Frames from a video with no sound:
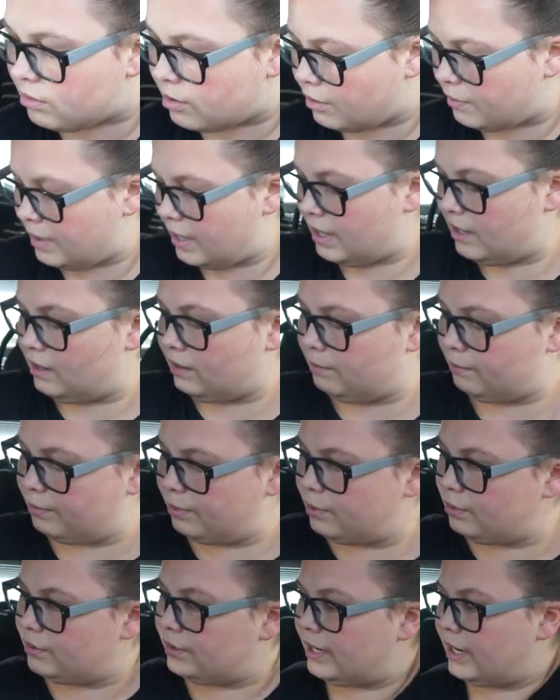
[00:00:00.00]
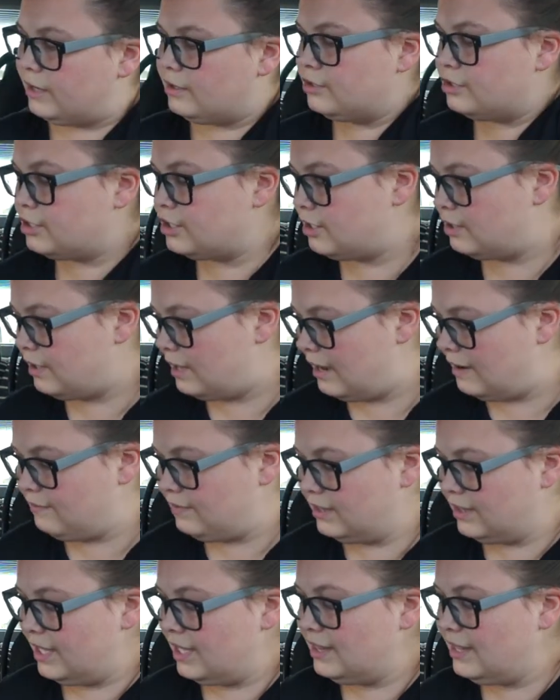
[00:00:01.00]
go ahead and I'll show you
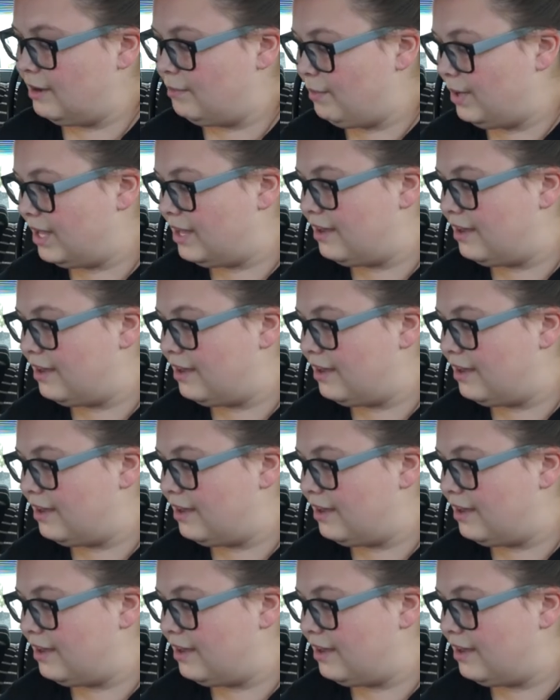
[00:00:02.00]
everything that we